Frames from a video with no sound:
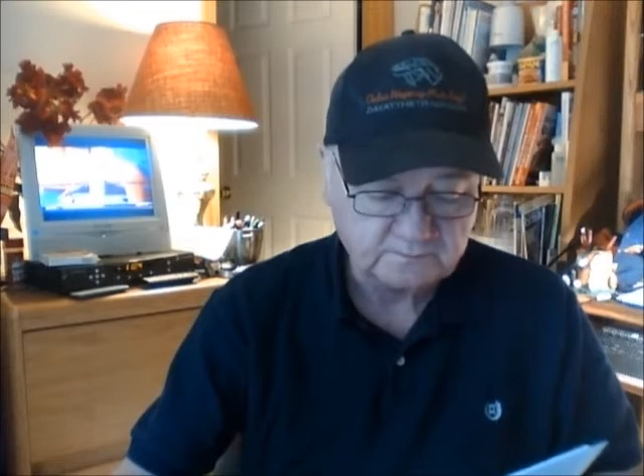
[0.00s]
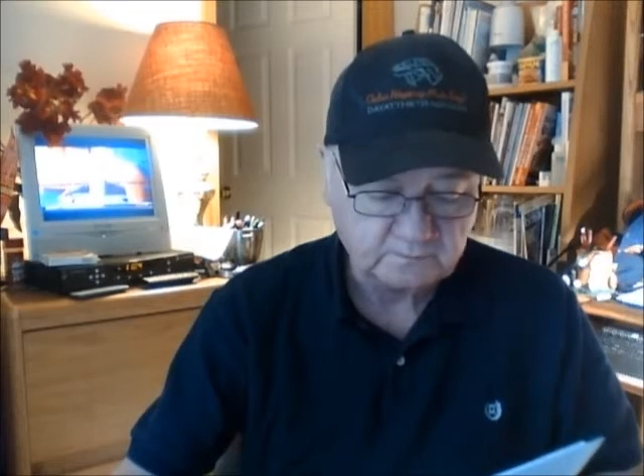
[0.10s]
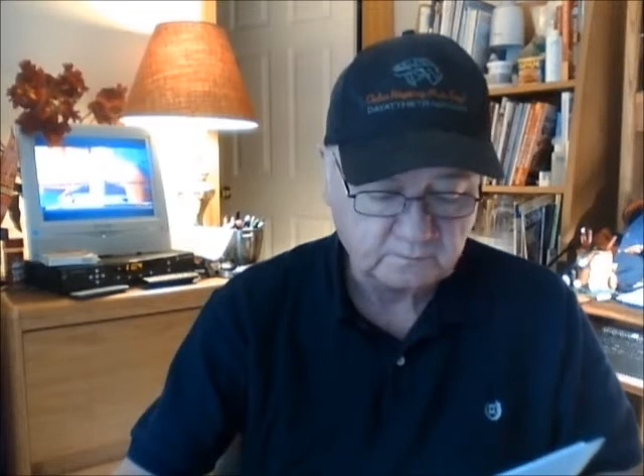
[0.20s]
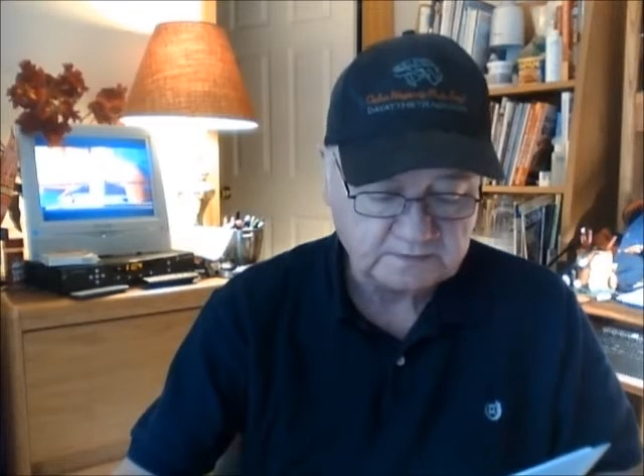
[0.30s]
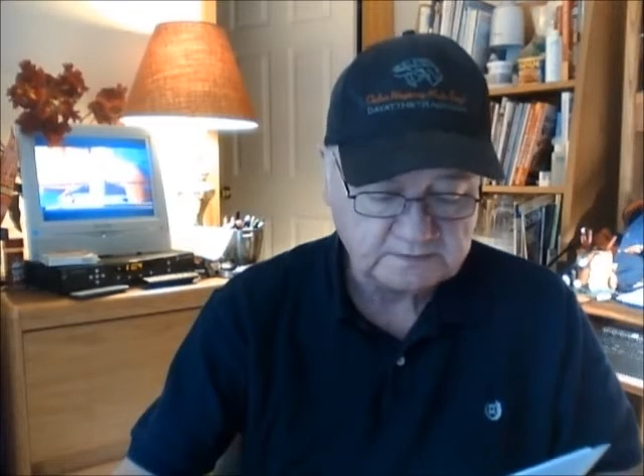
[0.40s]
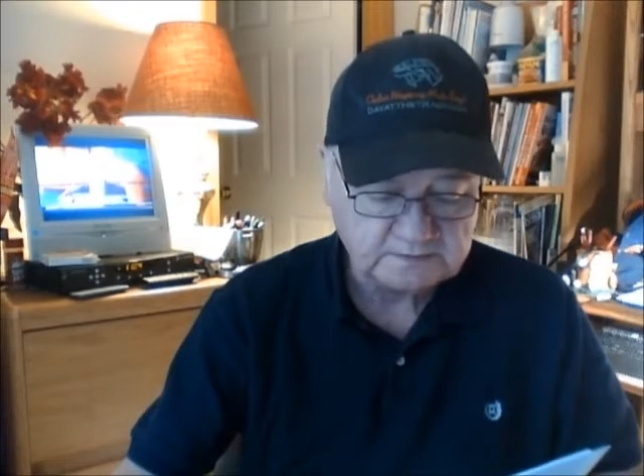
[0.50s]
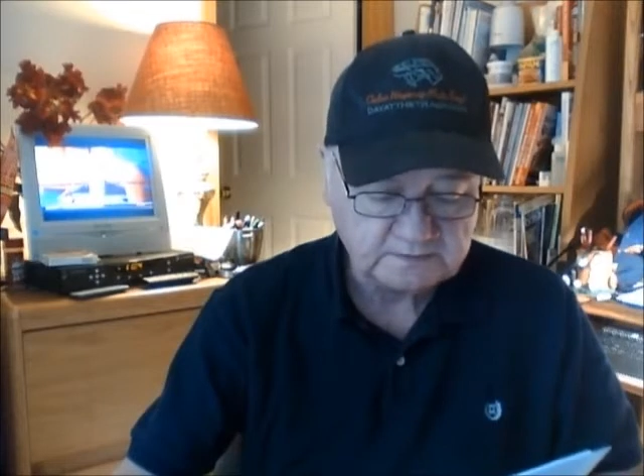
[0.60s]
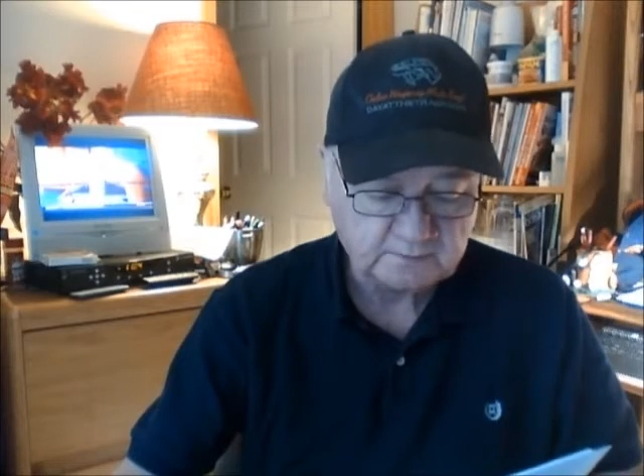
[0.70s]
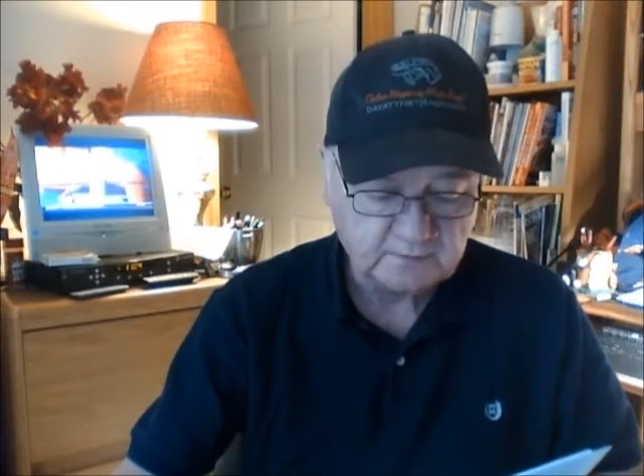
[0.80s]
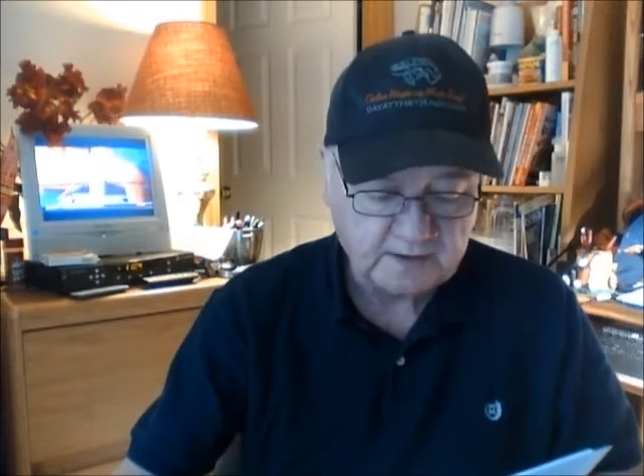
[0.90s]
Race
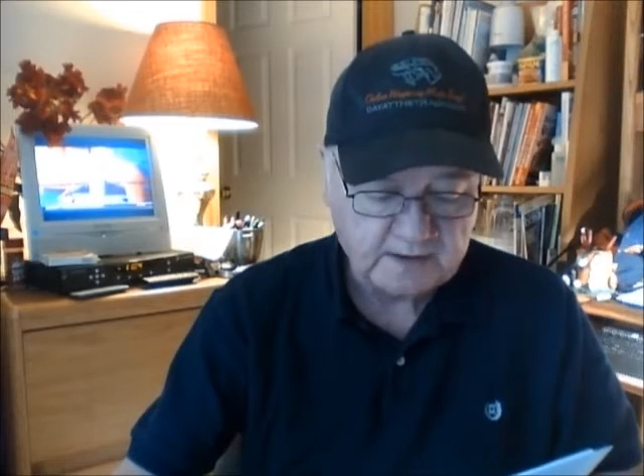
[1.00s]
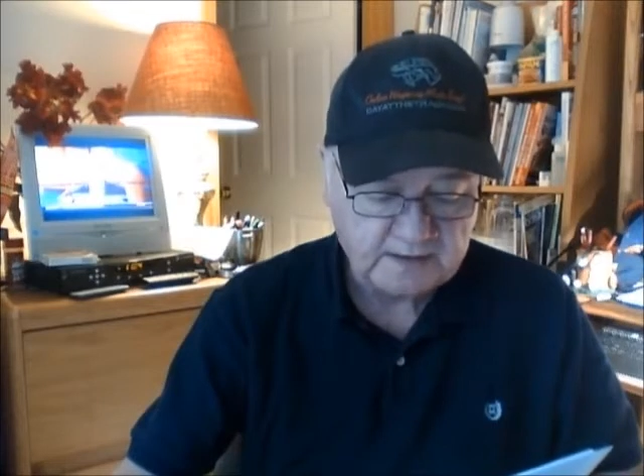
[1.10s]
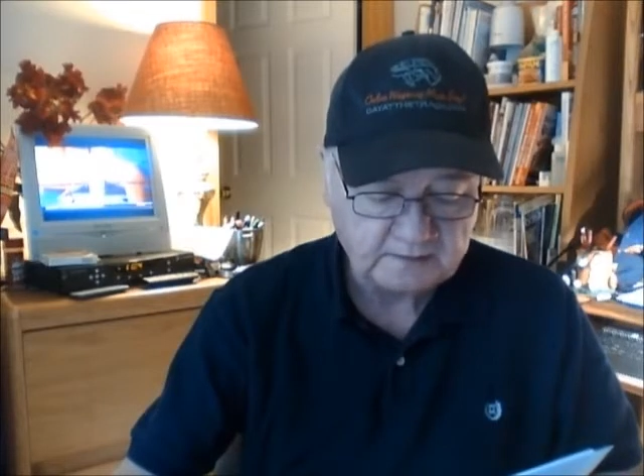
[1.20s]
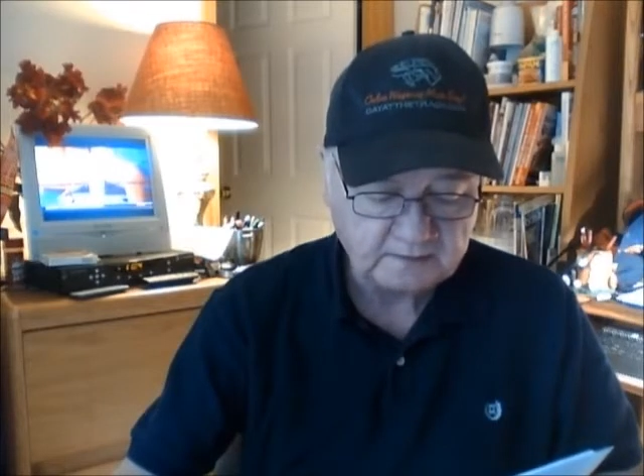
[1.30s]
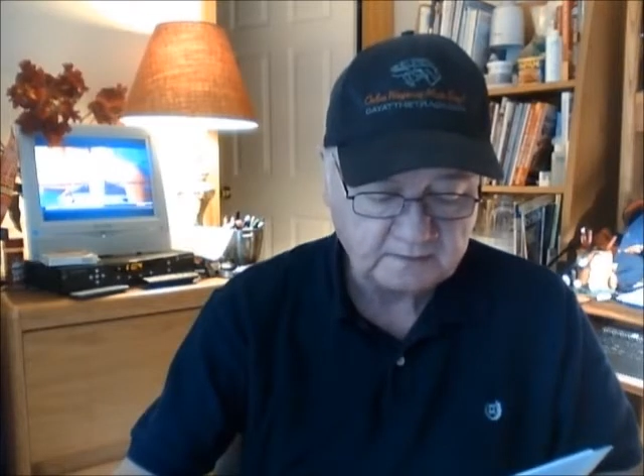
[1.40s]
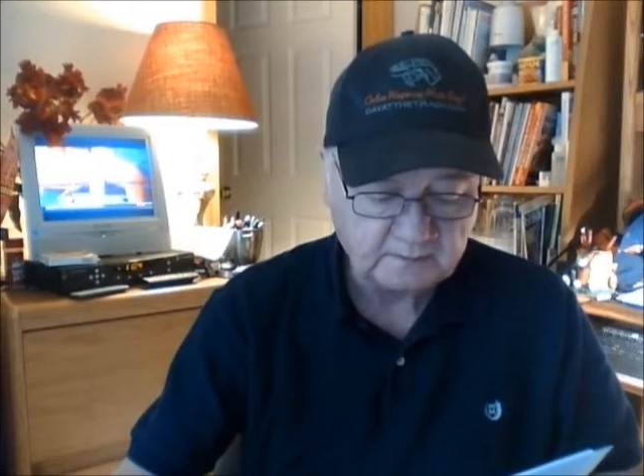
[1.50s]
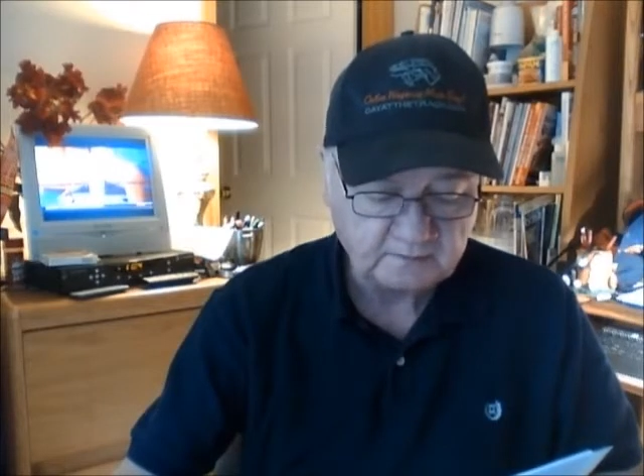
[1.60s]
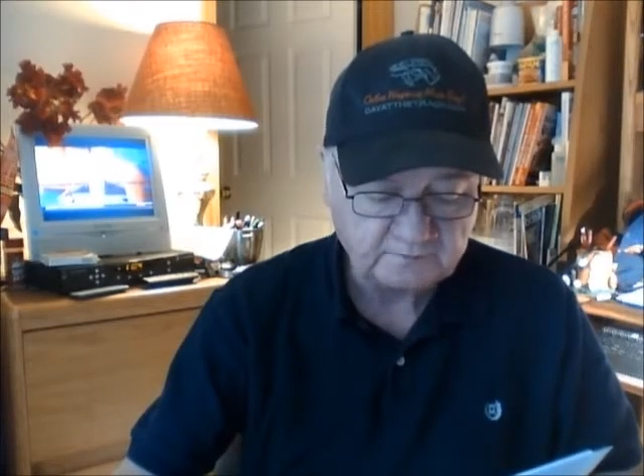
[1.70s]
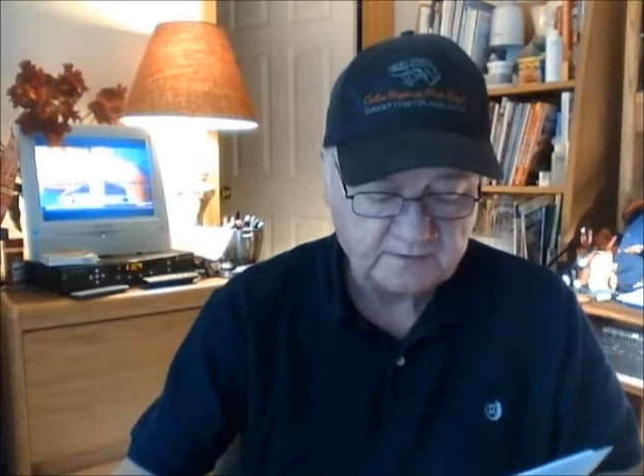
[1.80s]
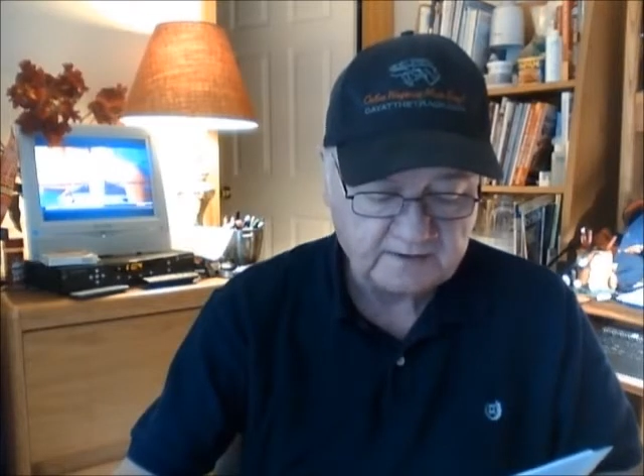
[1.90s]
number 8, number
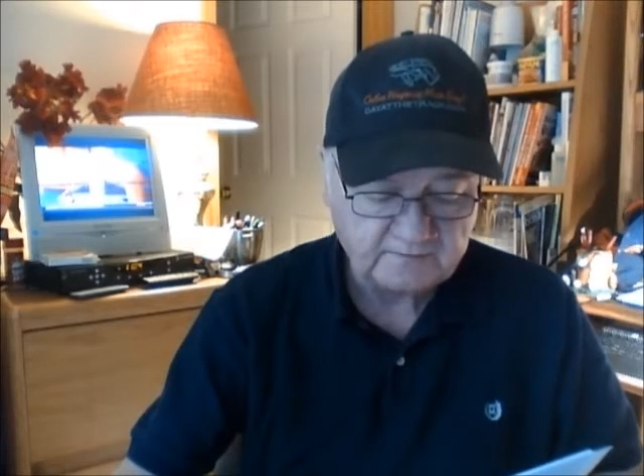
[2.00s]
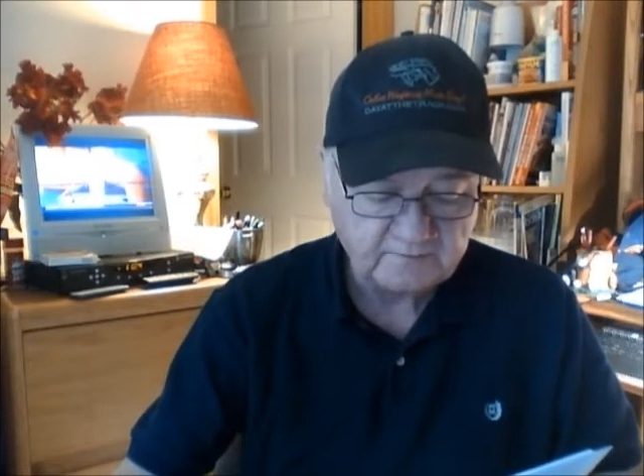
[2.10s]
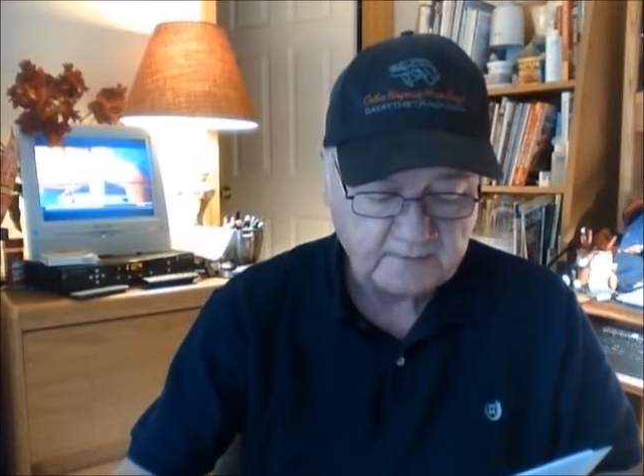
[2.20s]
5,